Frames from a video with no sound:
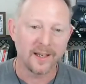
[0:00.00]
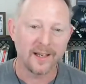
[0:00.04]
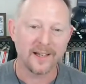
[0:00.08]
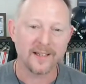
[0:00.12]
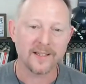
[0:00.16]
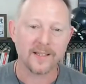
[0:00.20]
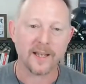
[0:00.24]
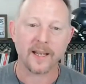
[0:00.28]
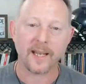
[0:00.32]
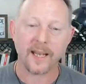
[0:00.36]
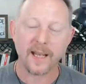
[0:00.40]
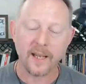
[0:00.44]

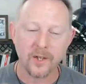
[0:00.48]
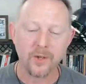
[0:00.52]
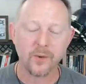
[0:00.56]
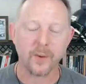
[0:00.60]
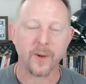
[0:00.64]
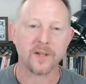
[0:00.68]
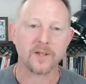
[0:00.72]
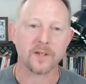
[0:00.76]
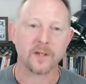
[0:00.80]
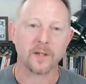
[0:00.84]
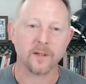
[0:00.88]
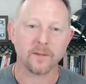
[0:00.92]
He's like,
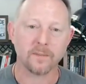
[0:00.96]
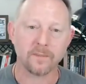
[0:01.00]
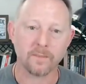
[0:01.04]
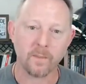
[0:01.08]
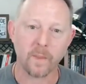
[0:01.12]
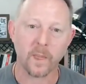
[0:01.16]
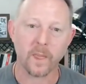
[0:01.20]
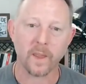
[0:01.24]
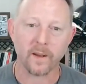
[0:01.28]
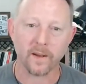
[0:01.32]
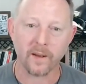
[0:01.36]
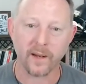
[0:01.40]
interesting.
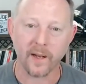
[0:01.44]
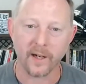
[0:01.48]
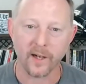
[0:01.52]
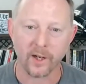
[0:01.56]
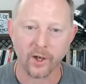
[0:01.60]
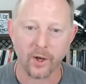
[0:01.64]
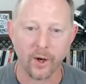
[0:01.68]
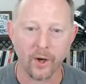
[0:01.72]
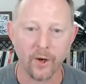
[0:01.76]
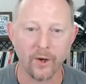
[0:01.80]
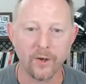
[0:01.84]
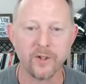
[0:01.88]
It
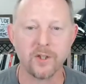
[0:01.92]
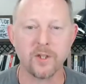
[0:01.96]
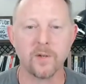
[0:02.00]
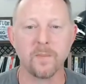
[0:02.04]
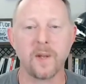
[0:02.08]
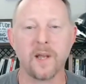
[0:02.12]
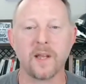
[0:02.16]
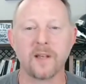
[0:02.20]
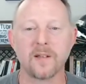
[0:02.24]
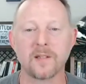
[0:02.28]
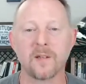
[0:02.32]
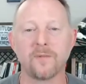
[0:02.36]
occurs to
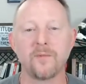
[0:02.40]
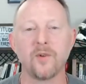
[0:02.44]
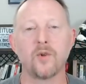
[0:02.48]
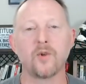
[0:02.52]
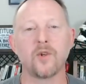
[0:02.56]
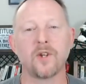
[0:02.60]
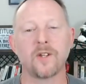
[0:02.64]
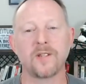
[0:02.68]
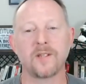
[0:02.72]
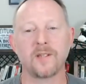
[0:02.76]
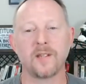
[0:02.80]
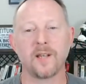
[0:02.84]
me as if you
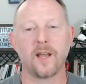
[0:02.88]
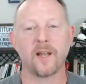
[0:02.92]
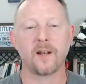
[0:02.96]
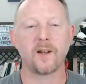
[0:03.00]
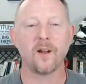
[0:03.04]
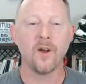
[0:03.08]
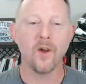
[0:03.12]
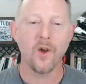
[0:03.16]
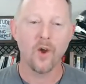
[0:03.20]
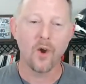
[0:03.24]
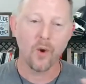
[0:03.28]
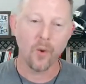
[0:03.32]
just
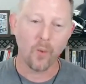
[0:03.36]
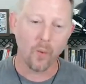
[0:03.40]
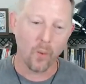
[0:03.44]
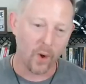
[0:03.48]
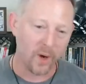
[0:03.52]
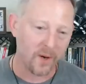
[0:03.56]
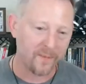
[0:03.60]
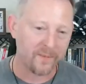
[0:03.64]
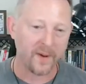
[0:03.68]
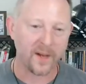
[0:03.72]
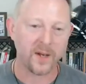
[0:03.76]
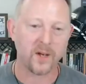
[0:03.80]
said,
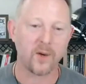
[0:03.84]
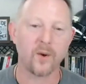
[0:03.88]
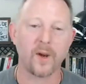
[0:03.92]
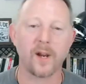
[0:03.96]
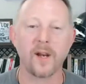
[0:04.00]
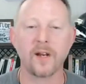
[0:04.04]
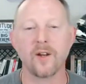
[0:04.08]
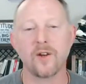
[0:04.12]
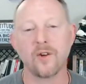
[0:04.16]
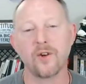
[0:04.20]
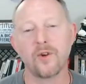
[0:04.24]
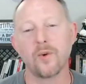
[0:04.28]
what if I
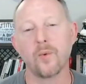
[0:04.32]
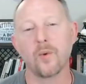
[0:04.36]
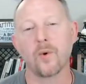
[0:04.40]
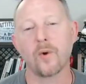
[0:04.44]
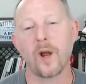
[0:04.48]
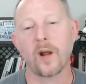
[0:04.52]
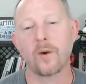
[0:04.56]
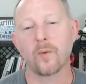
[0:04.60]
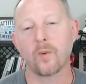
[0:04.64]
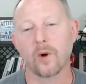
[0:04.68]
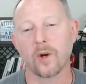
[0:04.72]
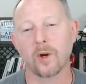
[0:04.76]
create a new
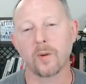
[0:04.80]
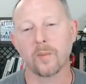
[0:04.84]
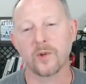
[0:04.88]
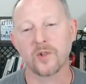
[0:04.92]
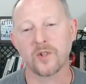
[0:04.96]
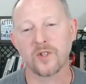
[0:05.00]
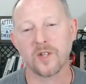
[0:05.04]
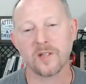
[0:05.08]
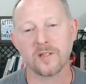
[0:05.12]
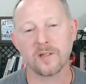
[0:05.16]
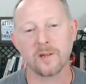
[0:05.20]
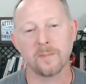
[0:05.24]
and workable
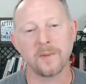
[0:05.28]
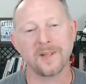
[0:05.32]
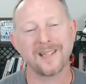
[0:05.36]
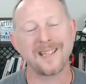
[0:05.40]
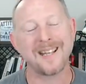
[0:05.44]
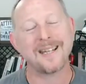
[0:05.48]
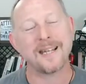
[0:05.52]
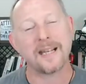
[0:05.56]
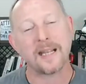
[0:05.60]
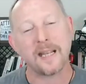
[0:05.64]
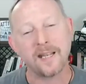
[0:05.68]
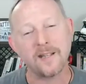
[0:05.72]
system, but
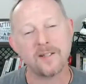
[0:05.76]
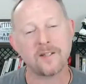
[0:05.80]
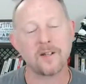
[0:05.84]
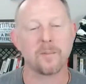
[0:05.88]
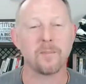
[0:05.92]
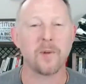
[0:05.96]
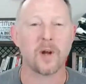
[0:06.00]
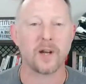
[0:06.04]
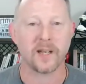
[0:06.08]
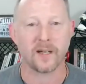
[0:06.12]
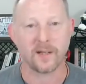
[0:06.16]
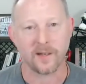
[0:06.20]
then the Easter
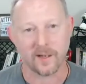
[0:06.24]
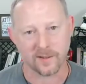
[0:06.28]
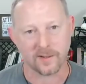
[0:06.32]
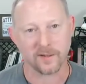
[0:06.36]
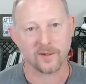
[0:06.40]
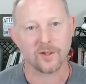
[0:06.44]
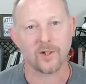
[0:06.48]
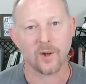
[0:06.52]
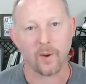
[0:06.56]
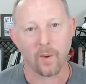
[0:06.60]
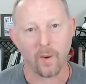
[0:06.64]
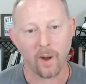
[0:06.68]
Bunny
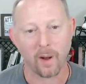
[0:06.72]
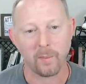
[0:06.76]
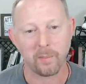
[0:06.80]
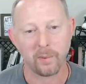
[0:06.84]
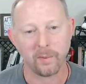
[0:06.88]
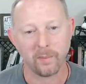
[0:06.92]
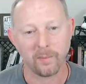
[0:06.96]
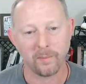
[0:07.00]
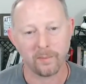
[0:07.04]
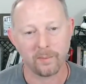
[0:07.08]
doesn't show up?